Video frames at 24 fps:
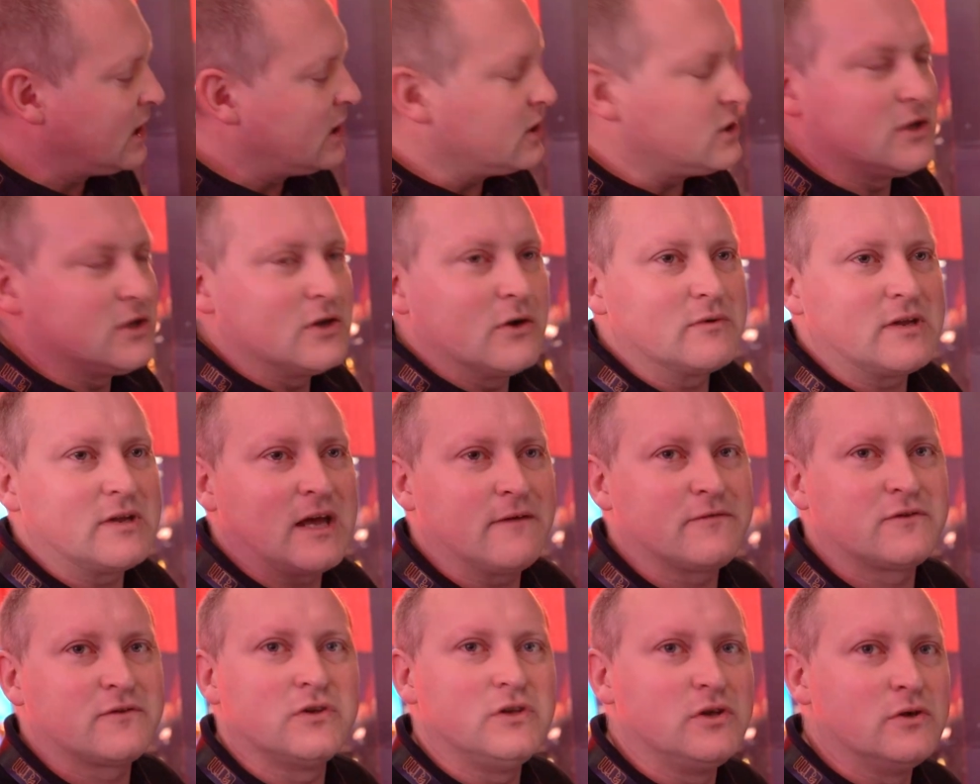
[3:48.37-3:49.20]
You don't
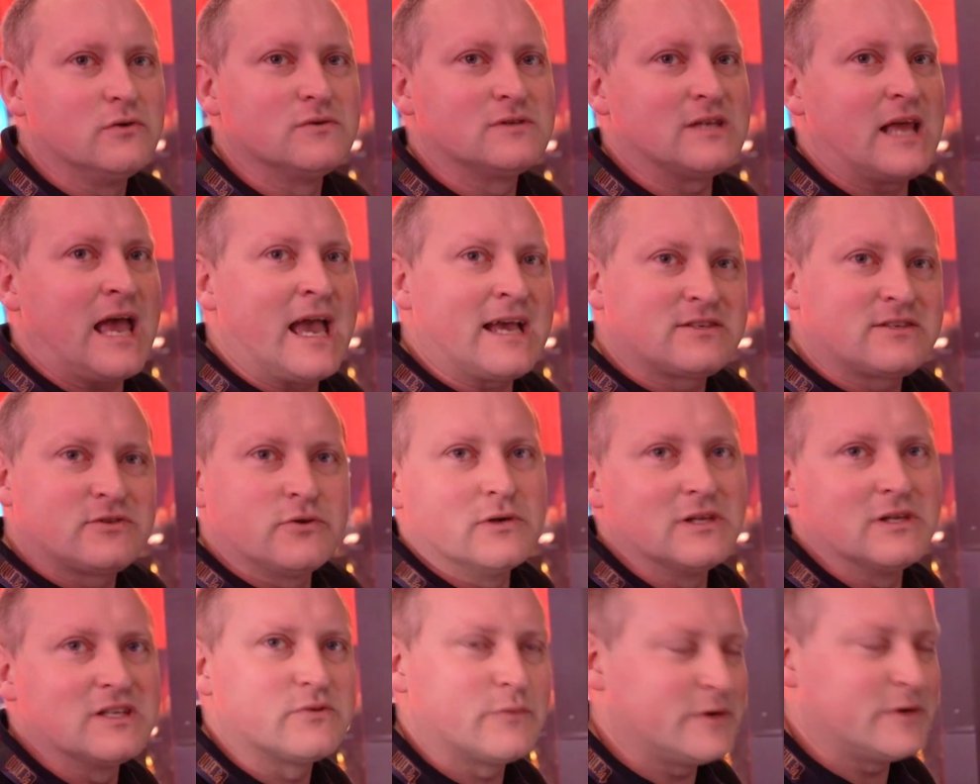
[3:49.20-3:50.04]
have to use
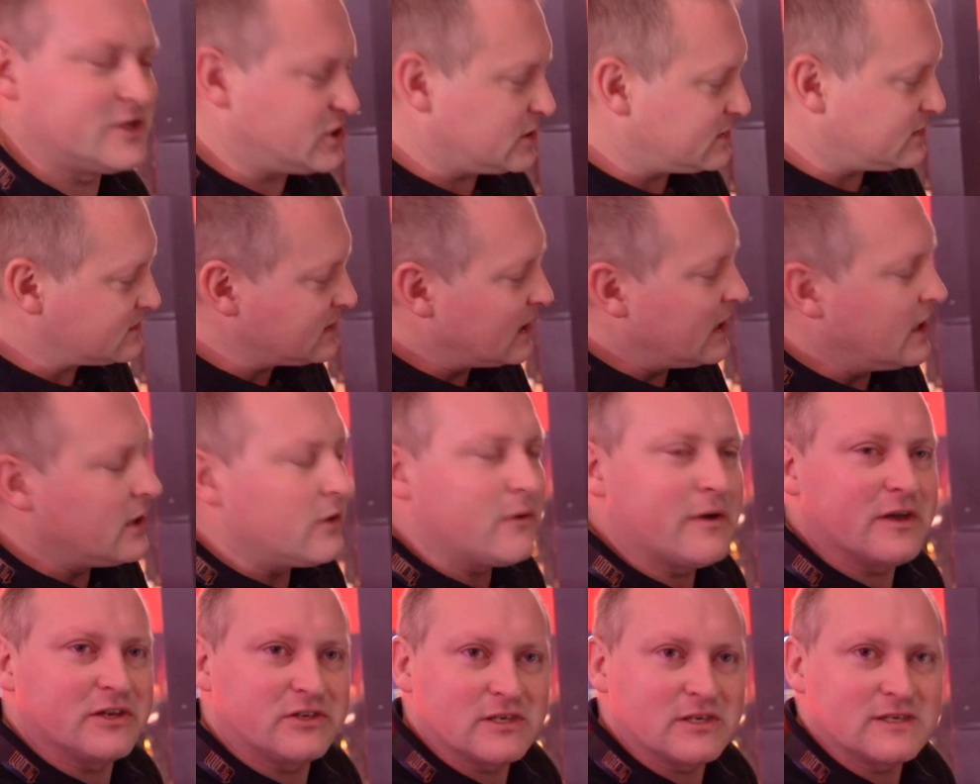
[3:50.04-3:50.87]
external switches. You
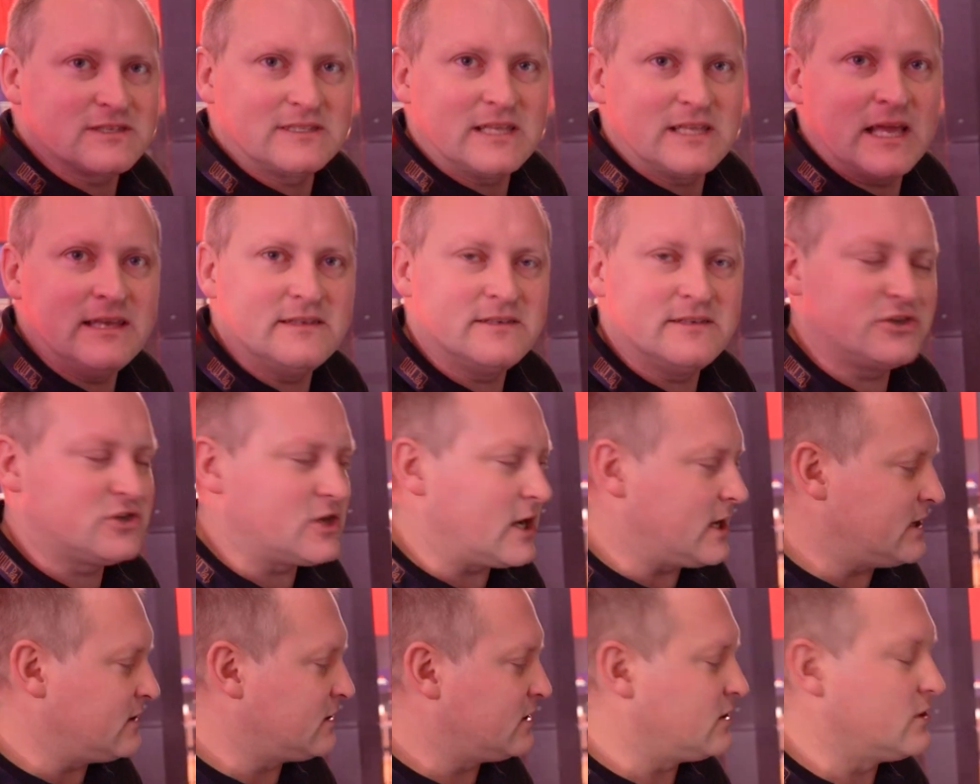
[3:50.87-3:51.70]
can just daisy
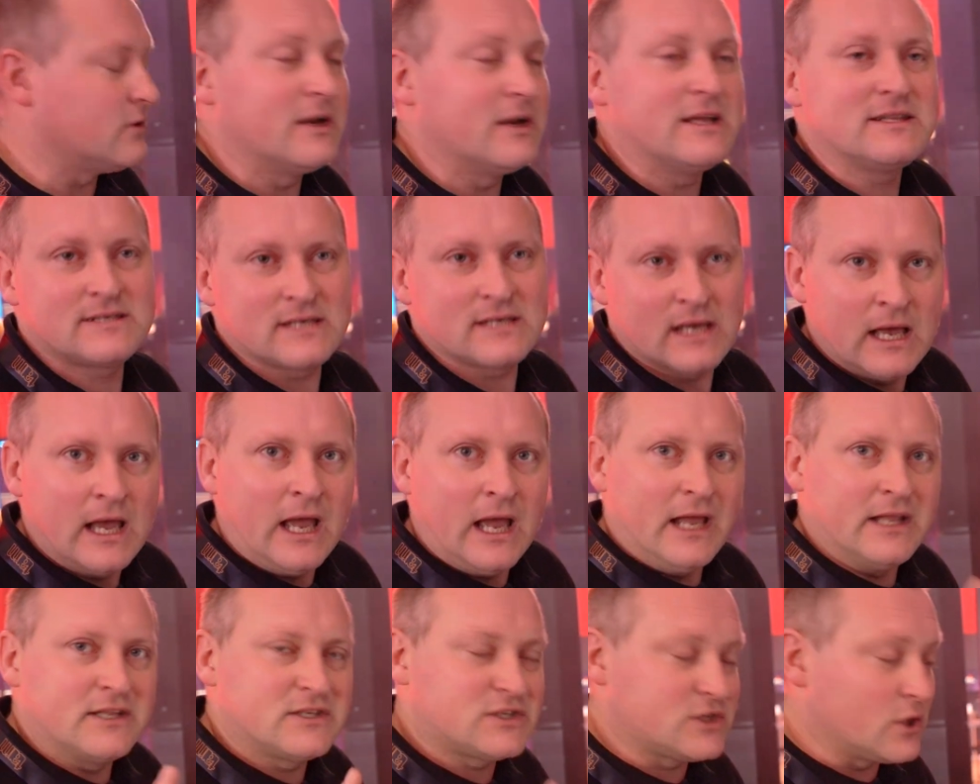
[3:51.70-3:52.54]
chain the units.
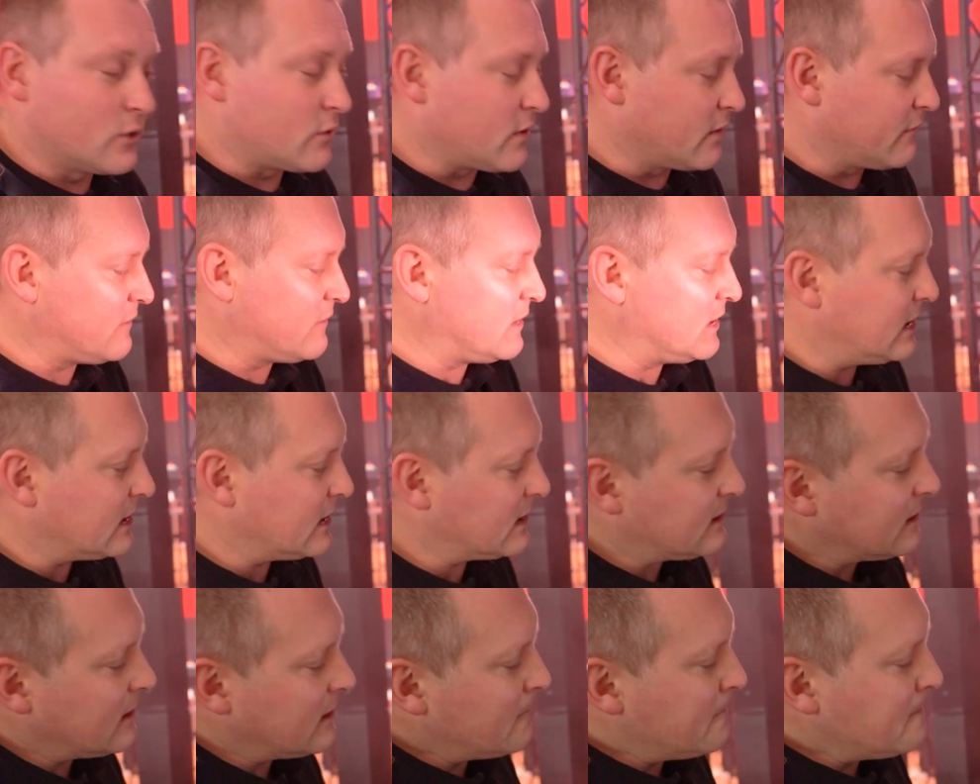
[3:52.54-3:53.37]
It's so
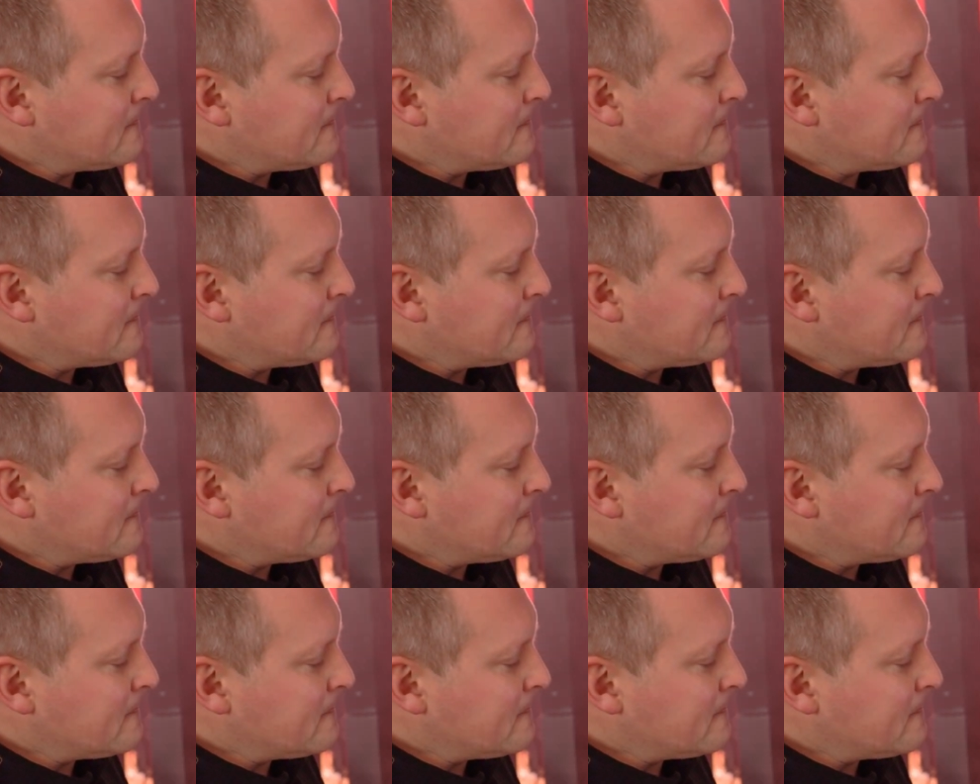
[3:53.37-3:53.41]
convenient.